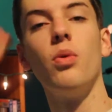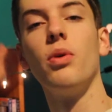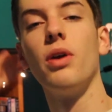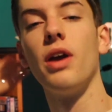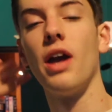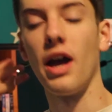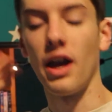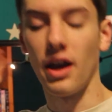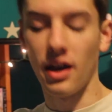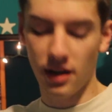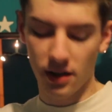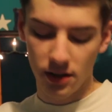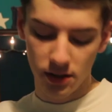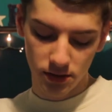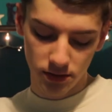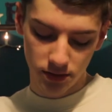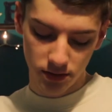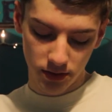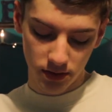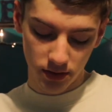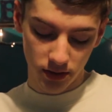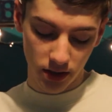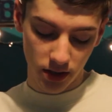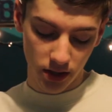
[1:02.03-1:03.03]
we
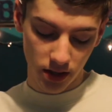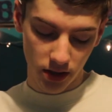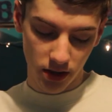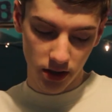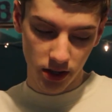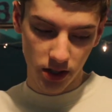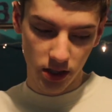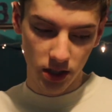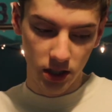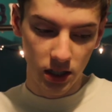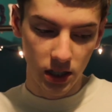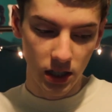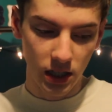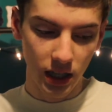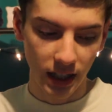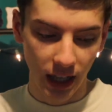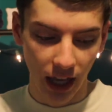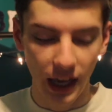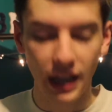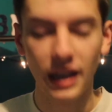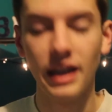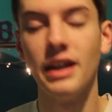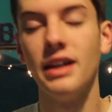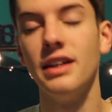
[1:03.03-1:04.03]
have the
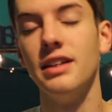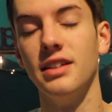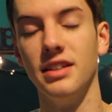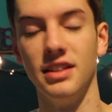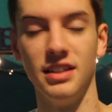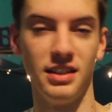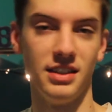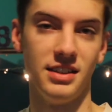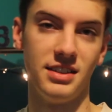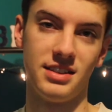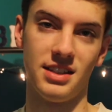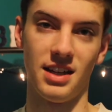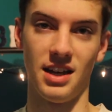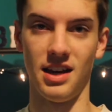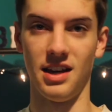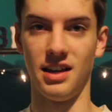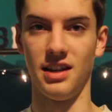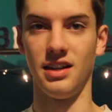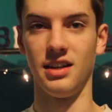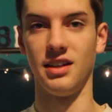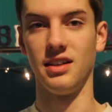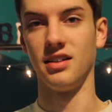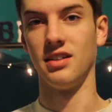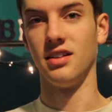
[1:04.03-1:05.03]
candy
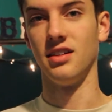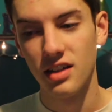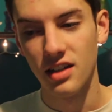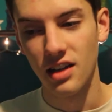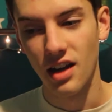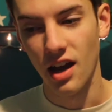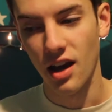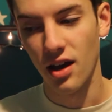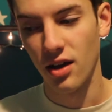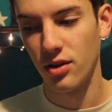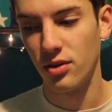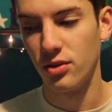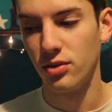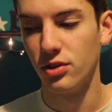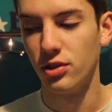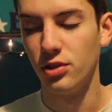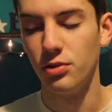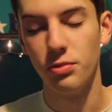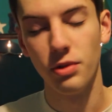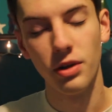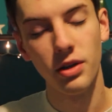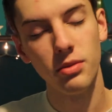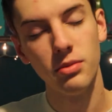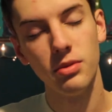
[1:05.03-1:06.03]
sign. Now,
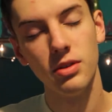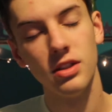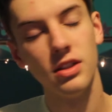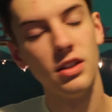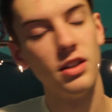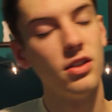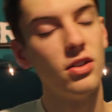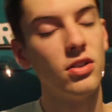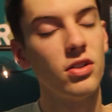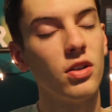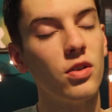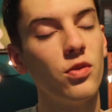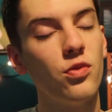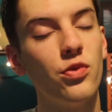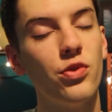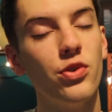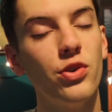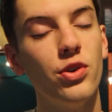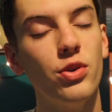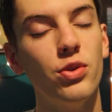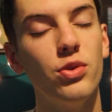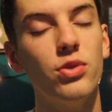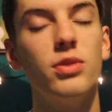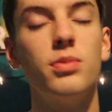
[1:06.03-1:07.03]
you might be a little
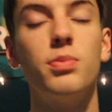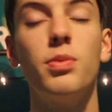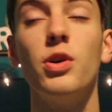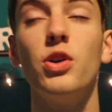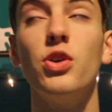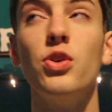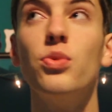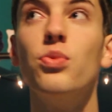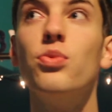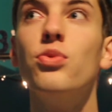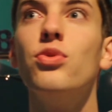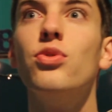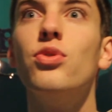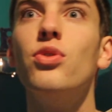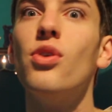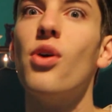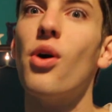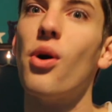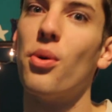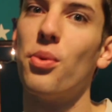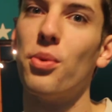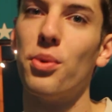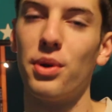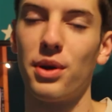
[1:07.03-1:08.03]
confused, but you
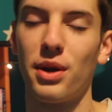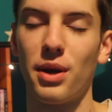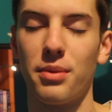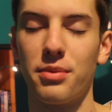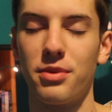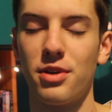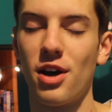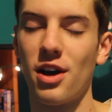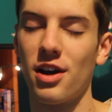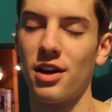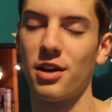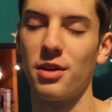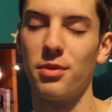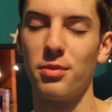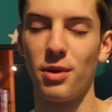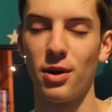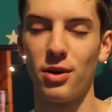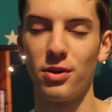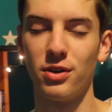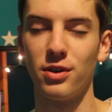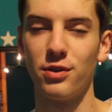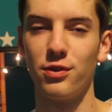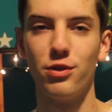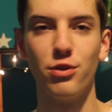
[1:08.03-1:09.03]
know what I'm talking
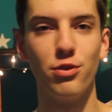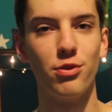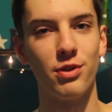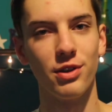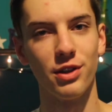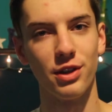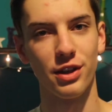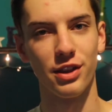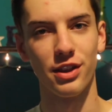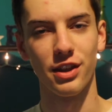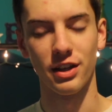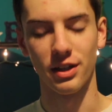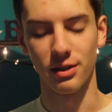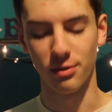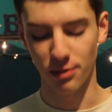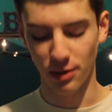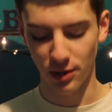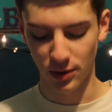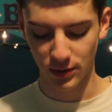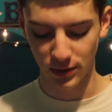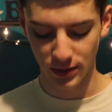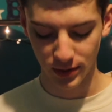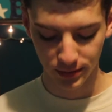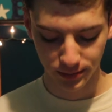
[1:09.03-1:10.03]
about if you really think
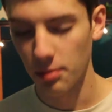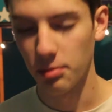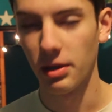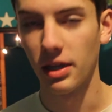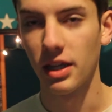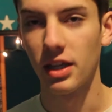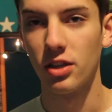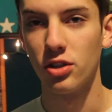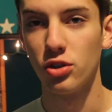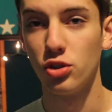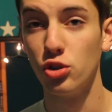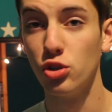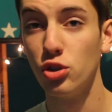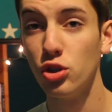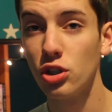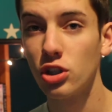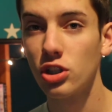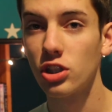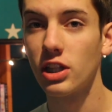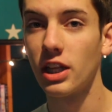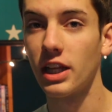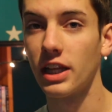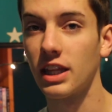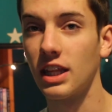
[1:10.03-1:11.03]
about it. I make it
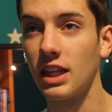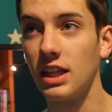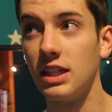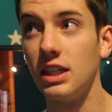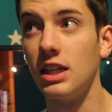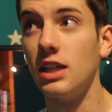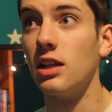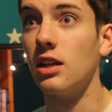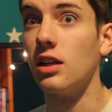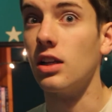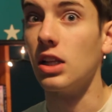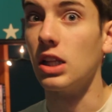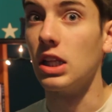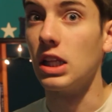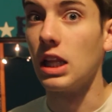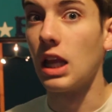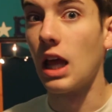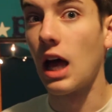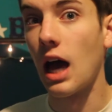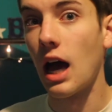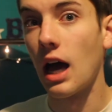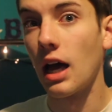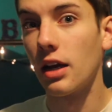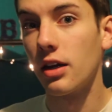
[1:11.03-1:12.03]
look like they did a
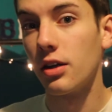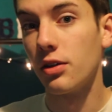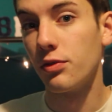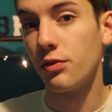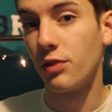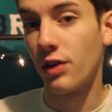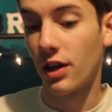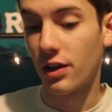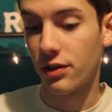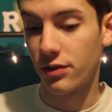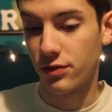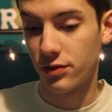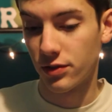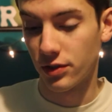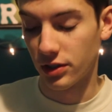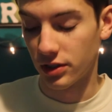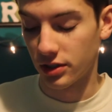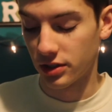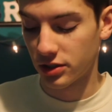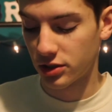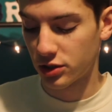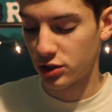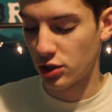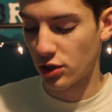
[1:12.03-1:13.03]
lot of
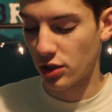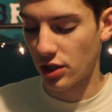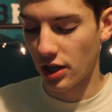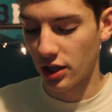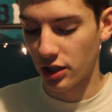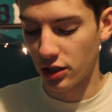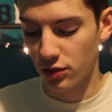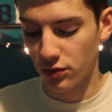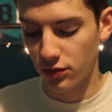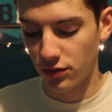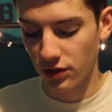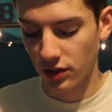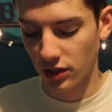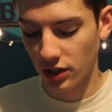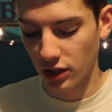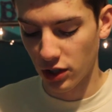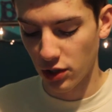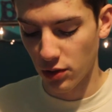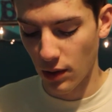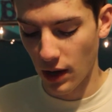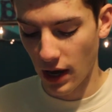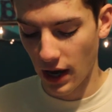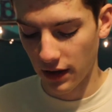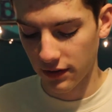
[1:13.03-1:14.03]
effort so that you feel like
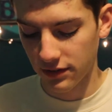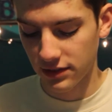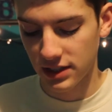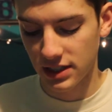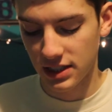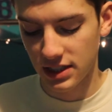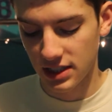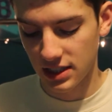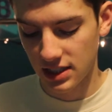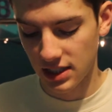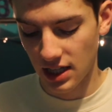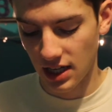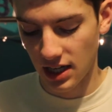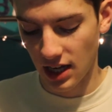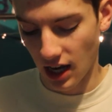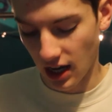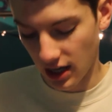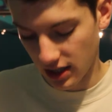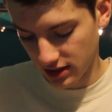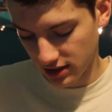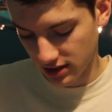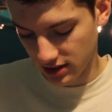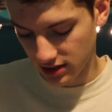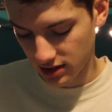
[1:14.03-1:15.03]
you have to say
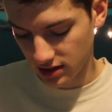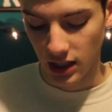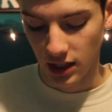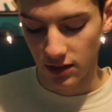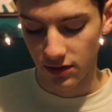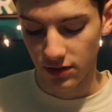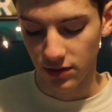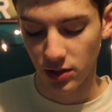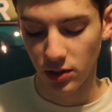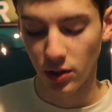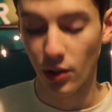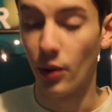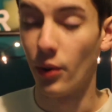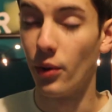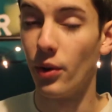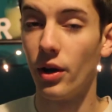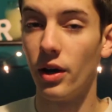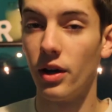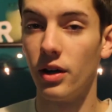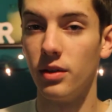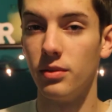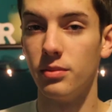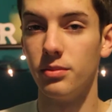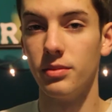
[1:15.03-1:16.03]
yes, even
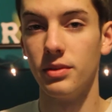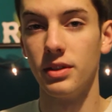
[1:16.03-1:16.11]
though